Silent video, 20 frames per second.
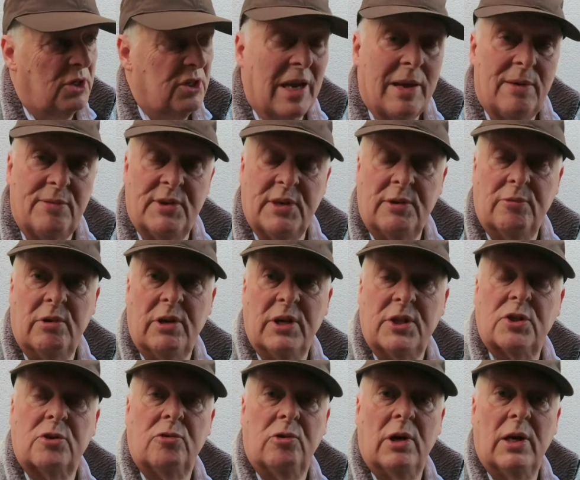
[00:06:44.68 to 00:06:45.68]
safety
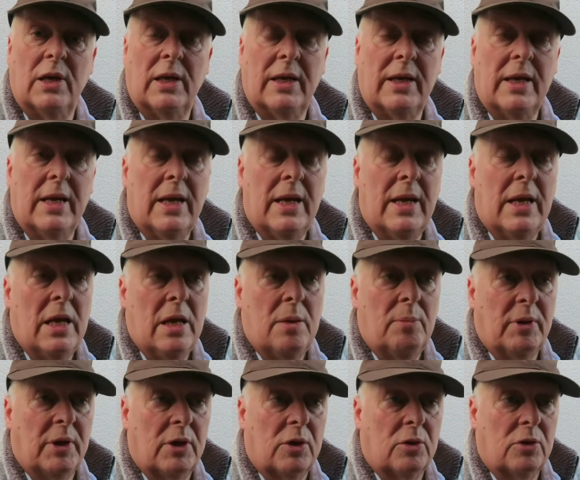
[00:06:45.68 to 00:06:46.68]
risk, really,
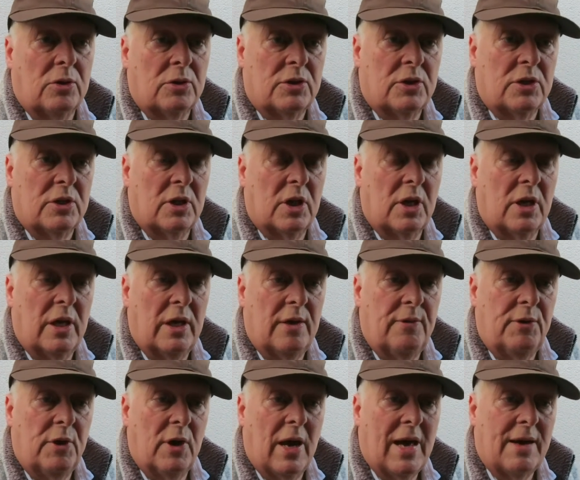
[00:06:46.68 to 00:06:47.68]
because
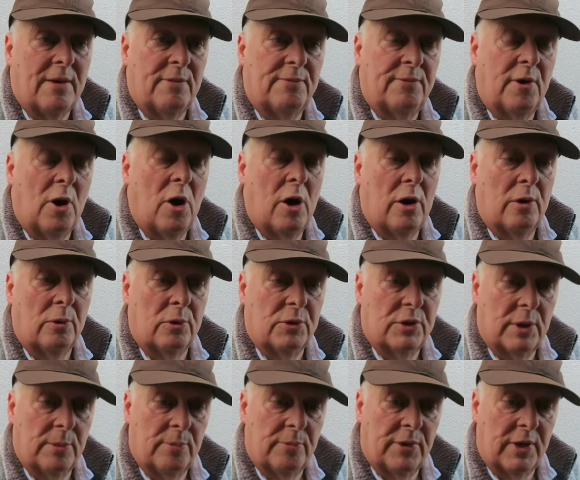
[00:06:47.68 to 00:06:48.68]
if you had a fire or
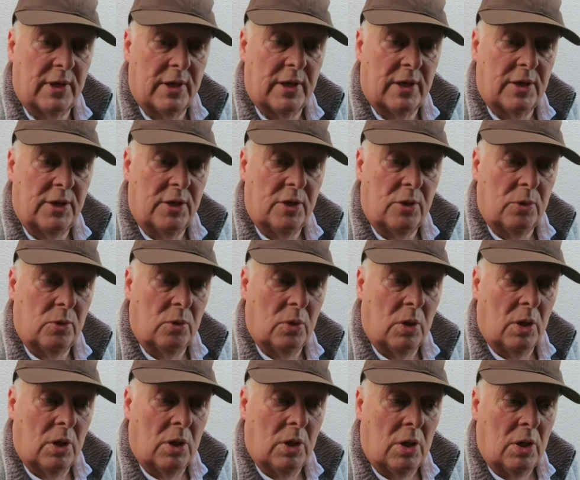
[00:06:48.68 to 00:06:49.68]
something and
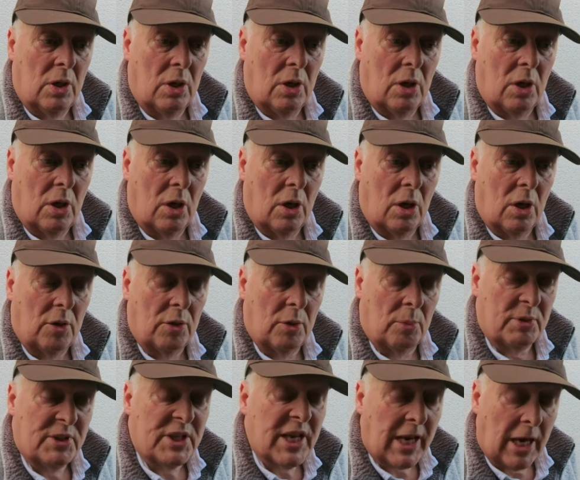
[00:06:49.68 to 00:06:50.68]

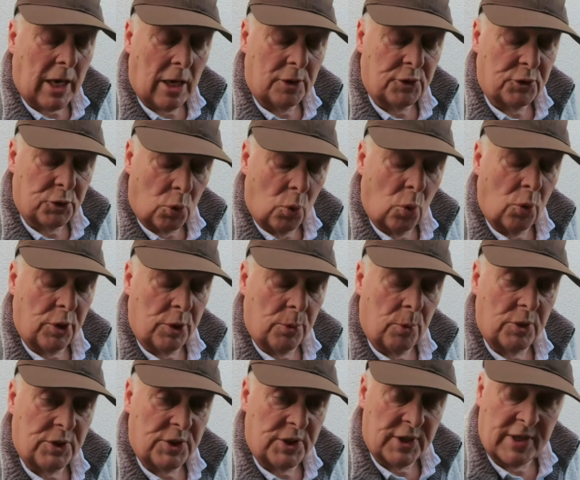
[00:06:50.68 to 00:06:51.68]
the particular door you
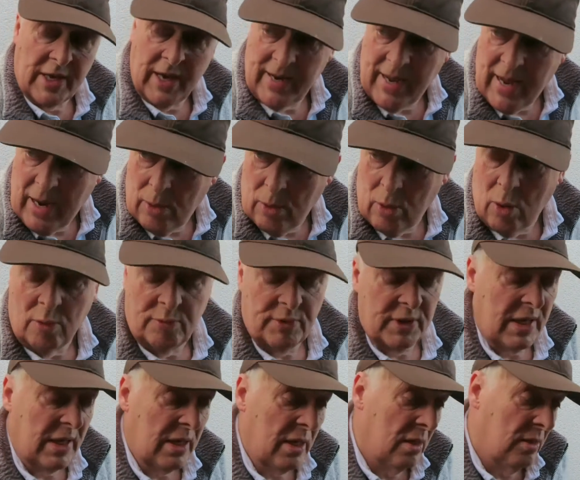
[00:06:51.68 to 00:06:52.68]
wanted to get out of,
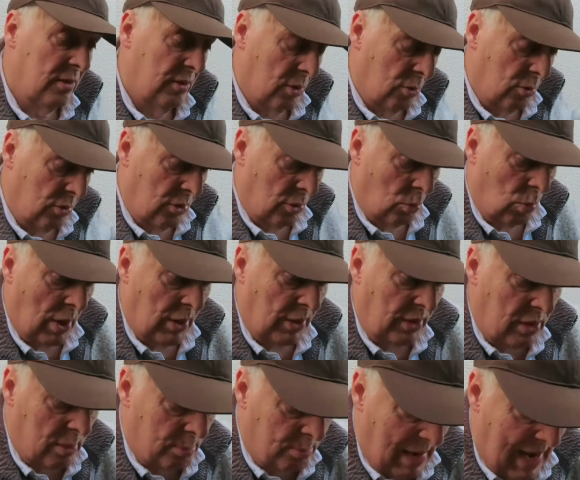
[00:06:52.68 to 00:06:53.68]
the one
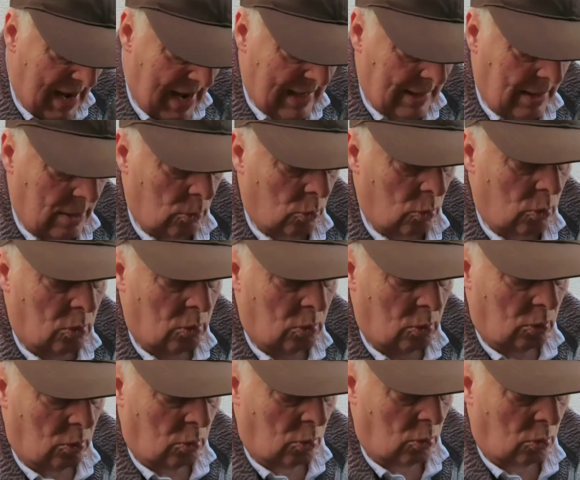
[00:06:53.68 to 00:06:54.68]
in the back
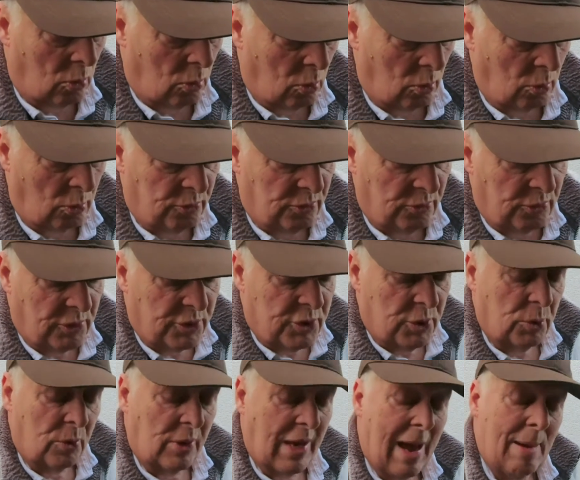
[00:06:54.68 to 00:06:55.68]
or the
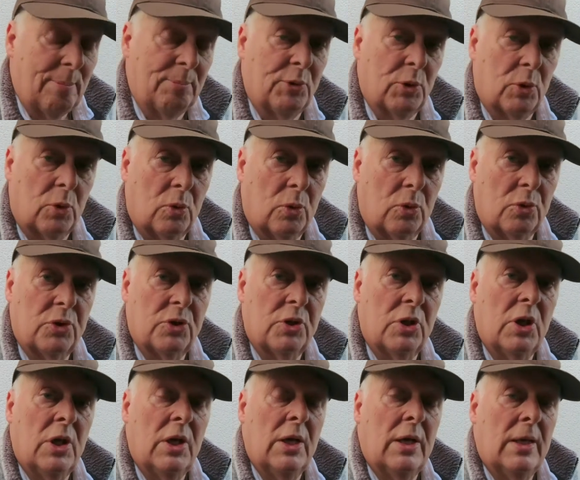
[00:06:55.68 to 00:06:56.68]
two cab doors,
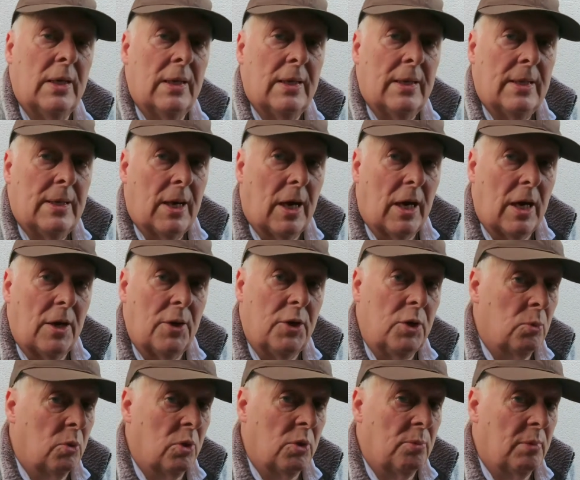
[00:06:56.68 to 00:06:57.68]

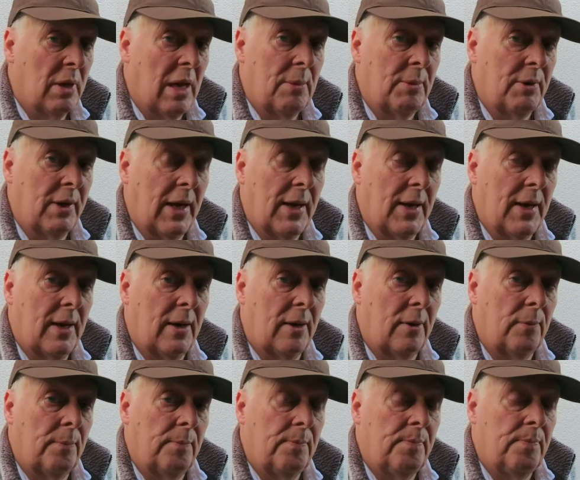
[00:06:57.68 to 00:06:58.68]
you wouldn't be able to get
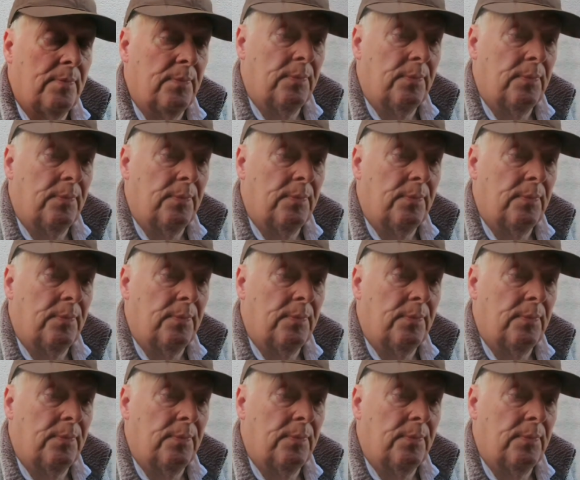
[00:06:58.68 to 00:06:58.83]
out.